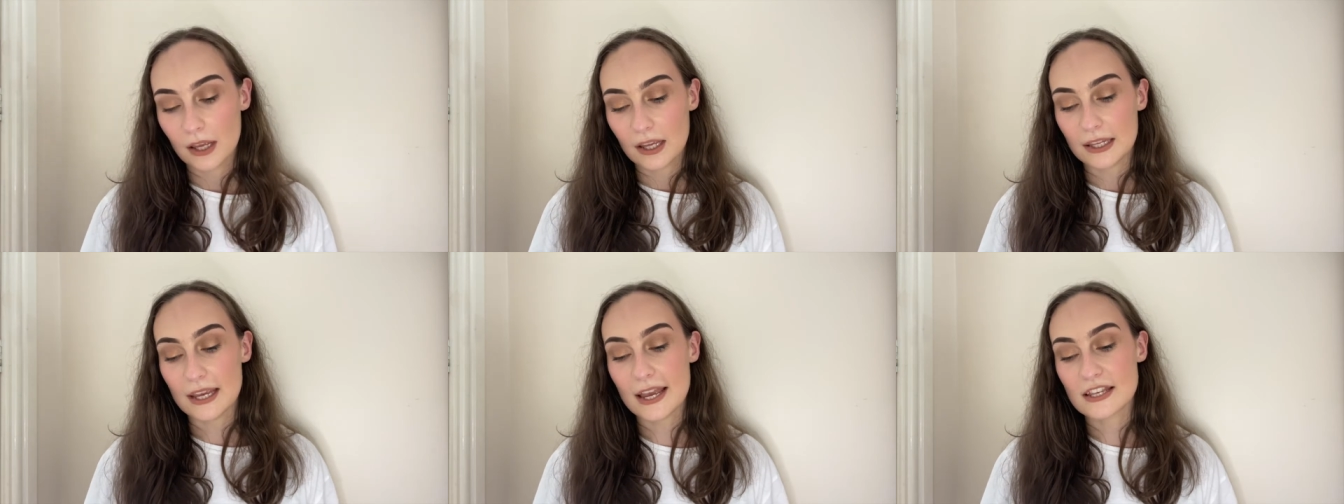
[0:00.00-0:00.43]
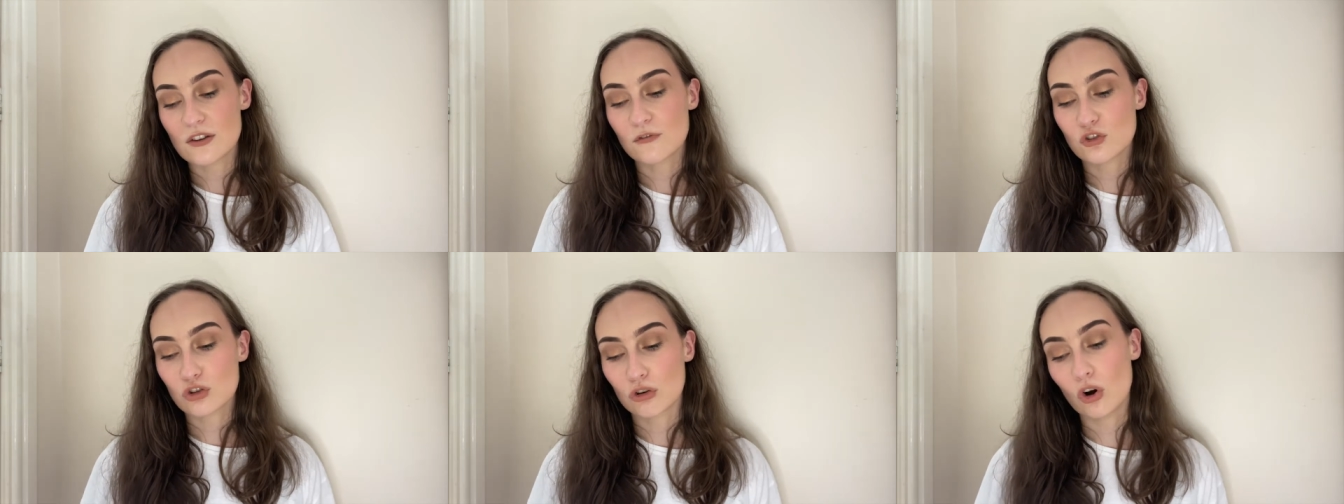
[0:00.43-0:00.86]
Years of
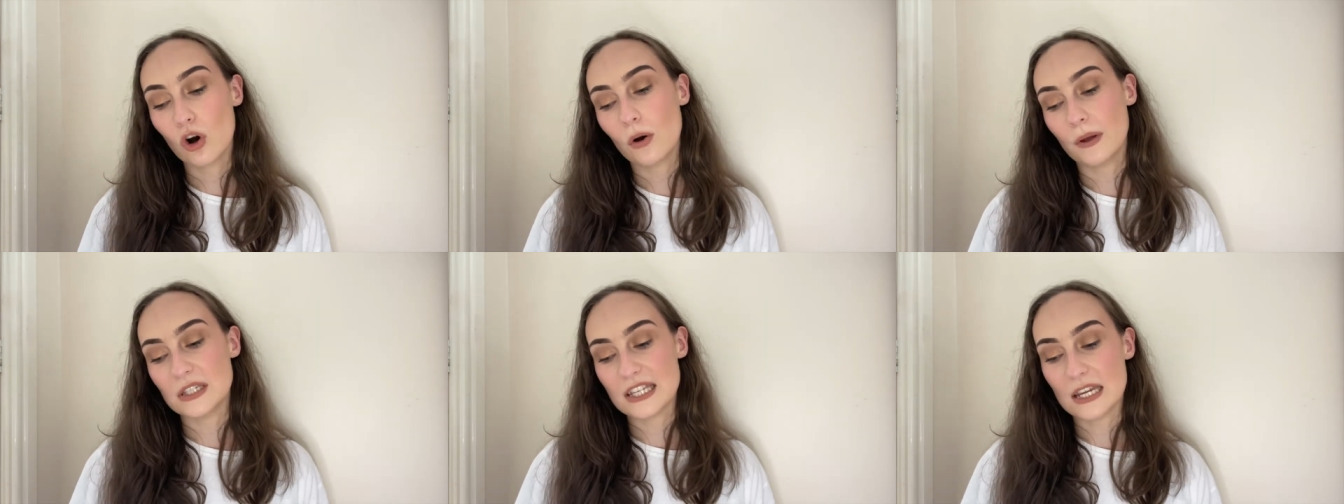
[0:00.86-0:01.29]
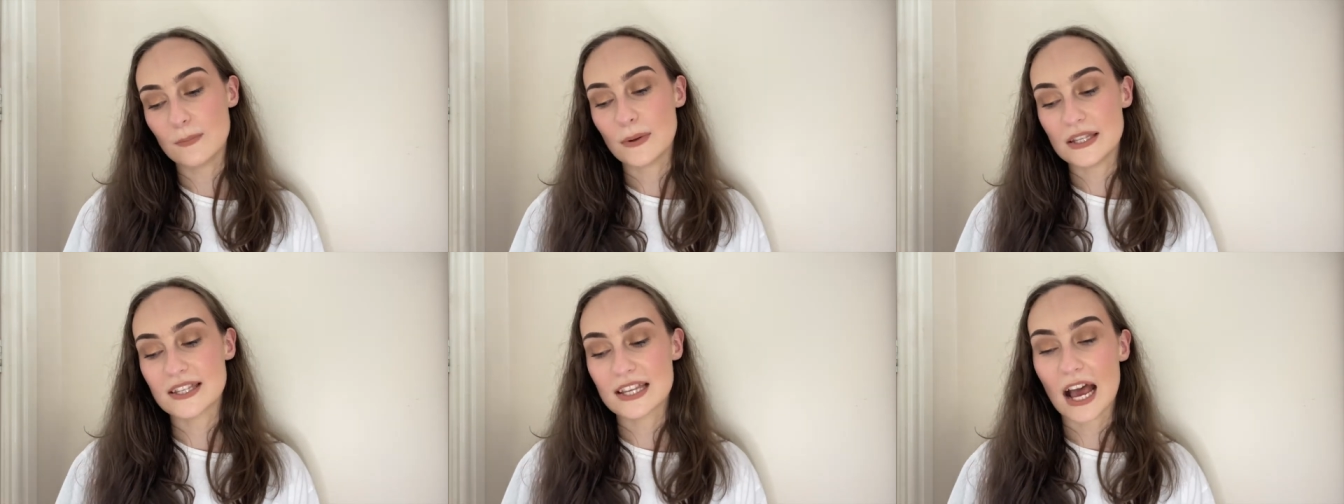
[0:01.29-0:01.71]
trauma deep
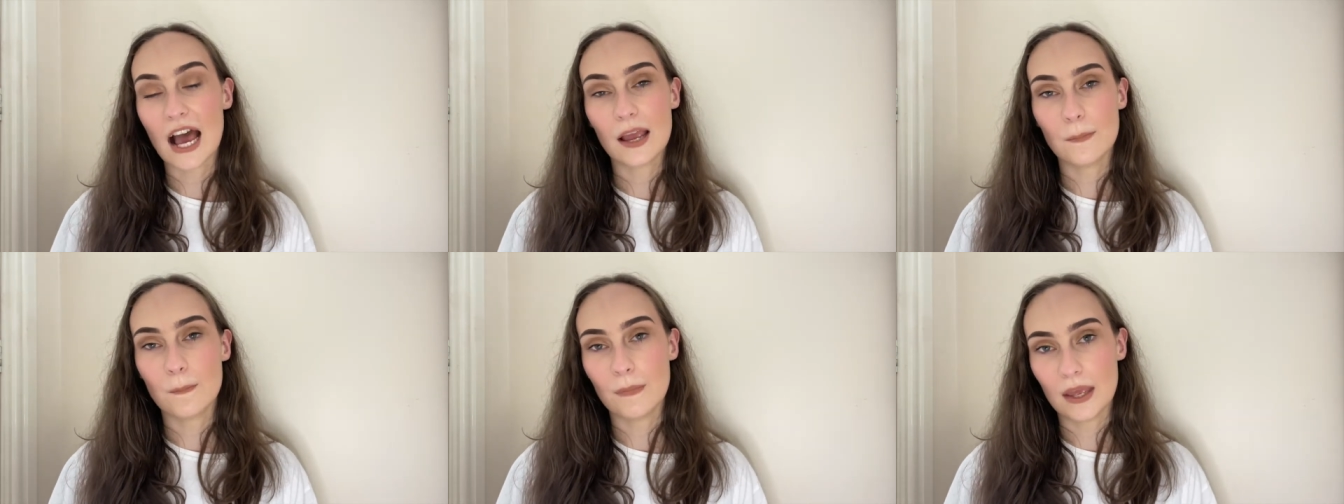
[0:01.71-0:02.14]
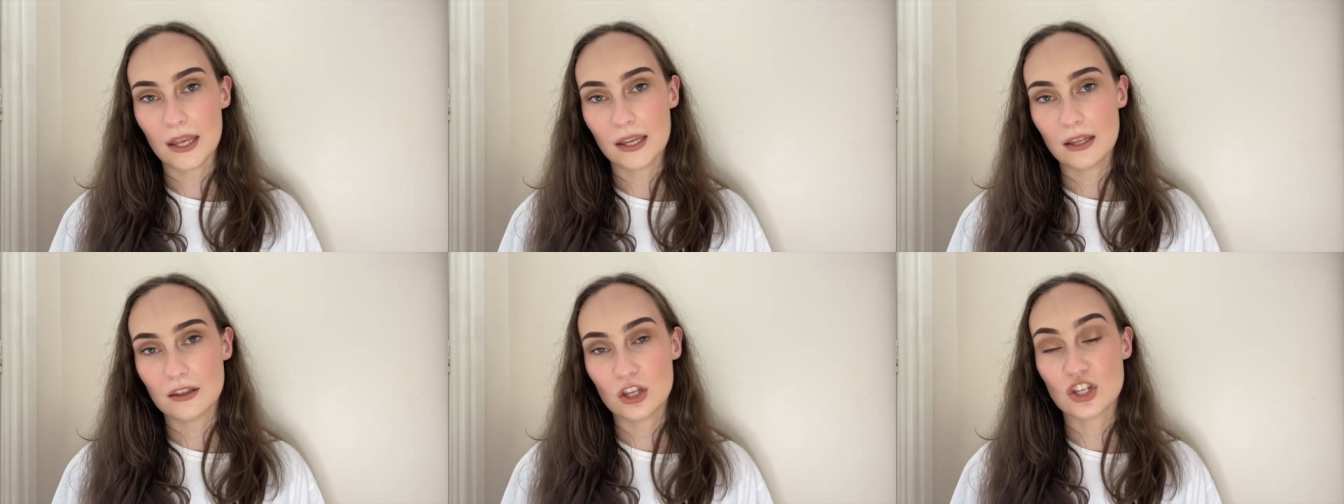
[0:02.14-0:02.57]
inside
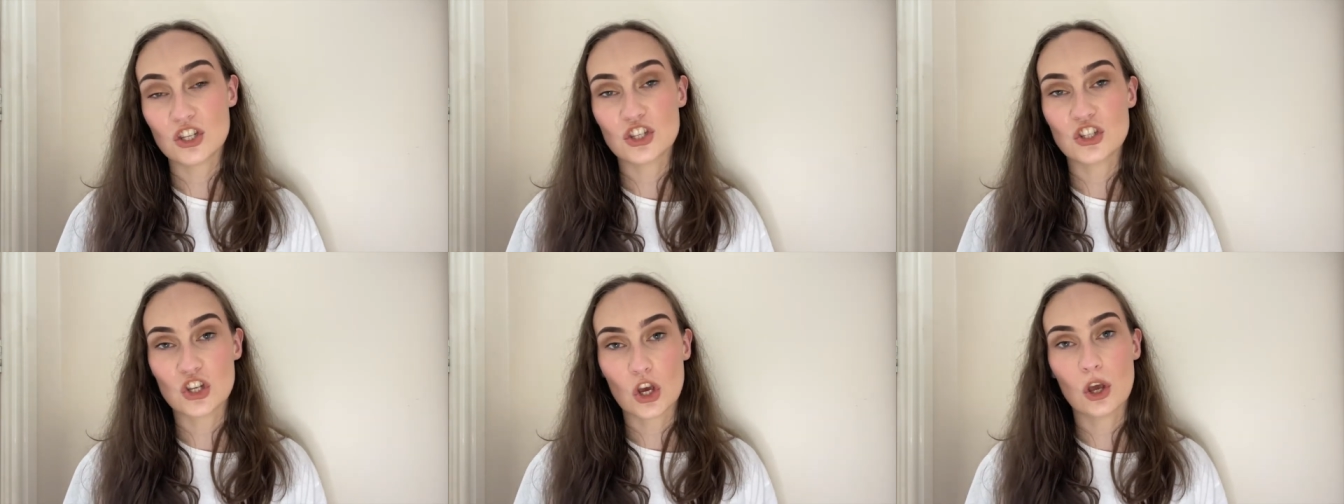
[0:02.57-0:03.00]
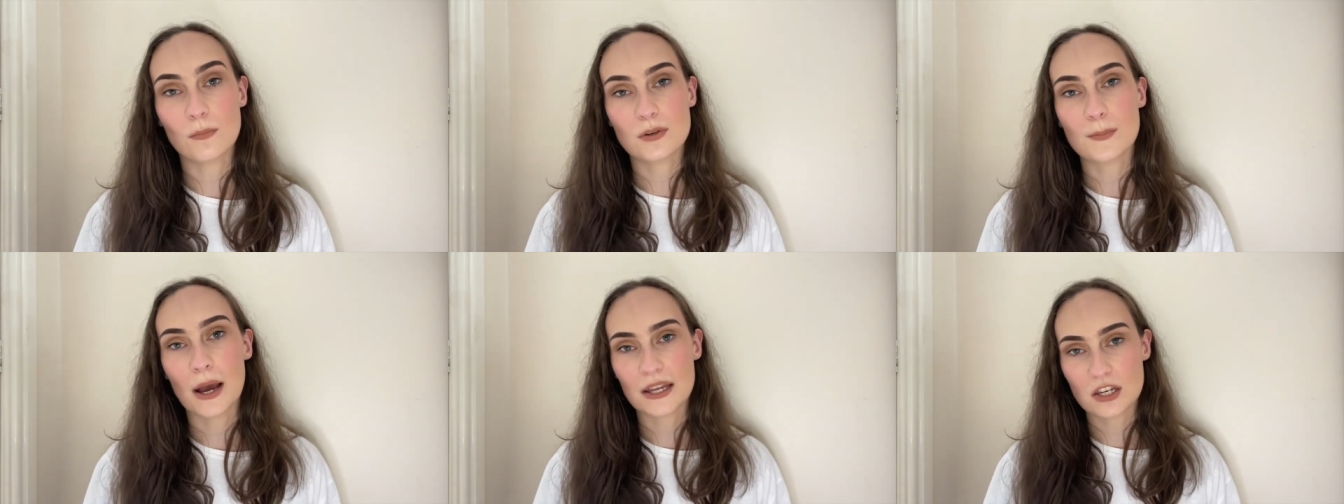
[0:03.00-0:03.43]
me that disturbed
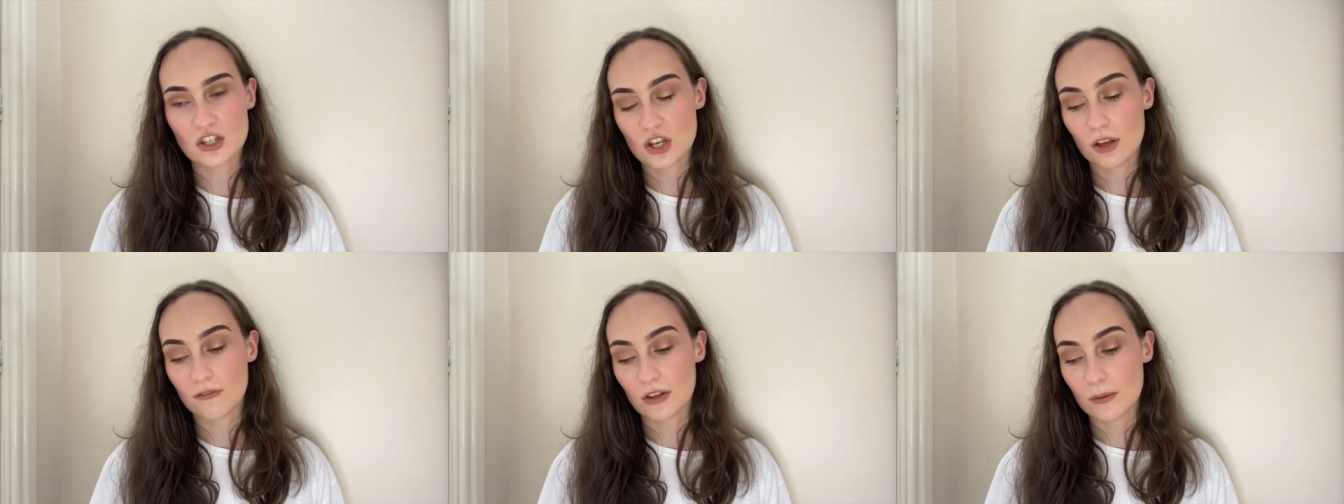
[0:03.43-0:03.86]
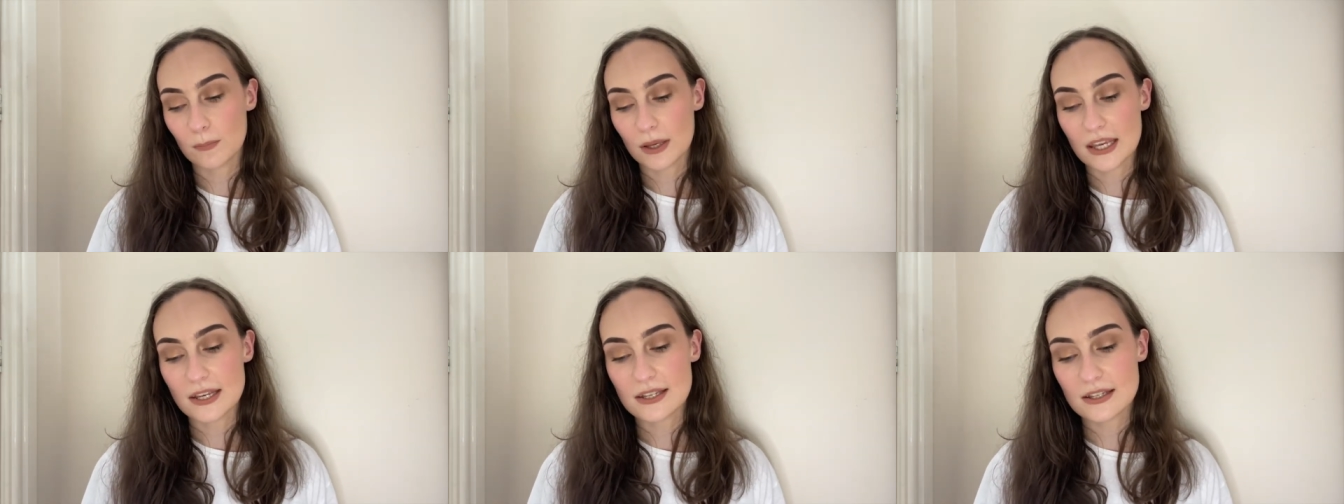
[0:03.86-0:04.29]
my deserving
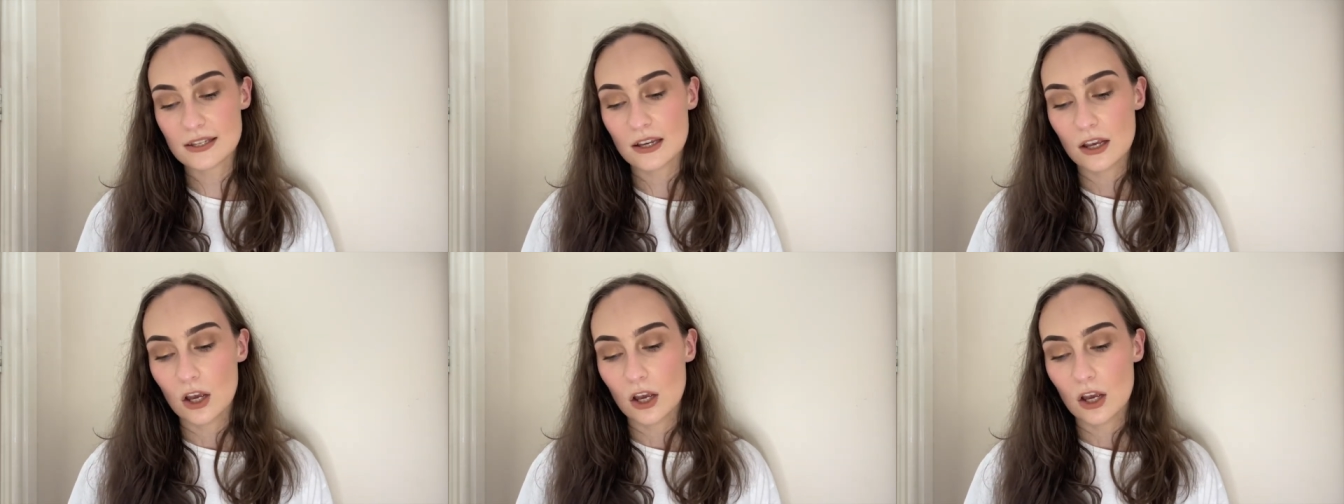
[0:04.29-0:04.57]
peace